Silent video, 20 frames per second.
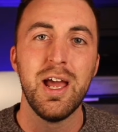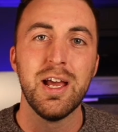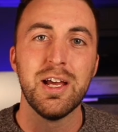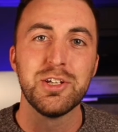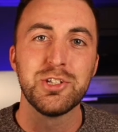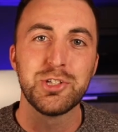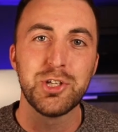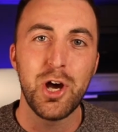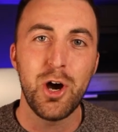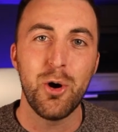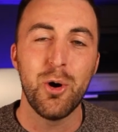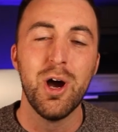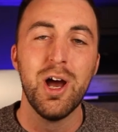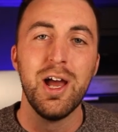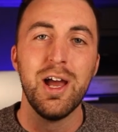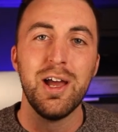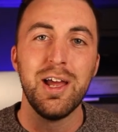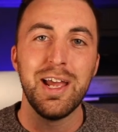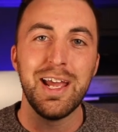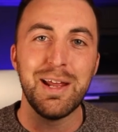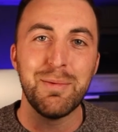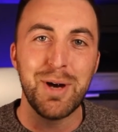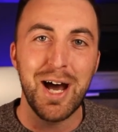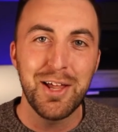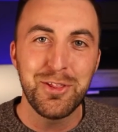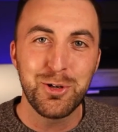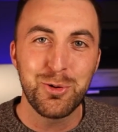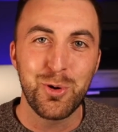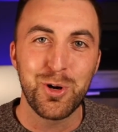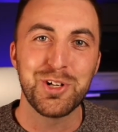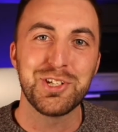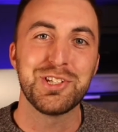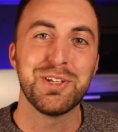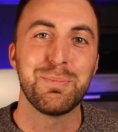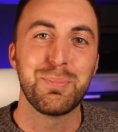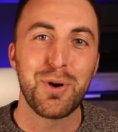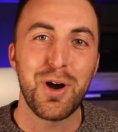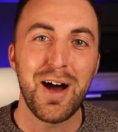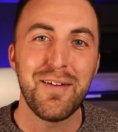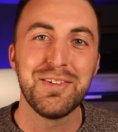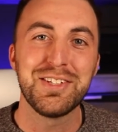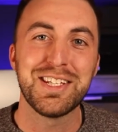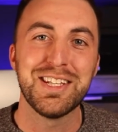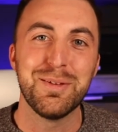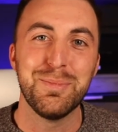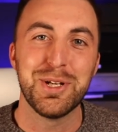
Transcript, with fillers: So, in other words, the province and the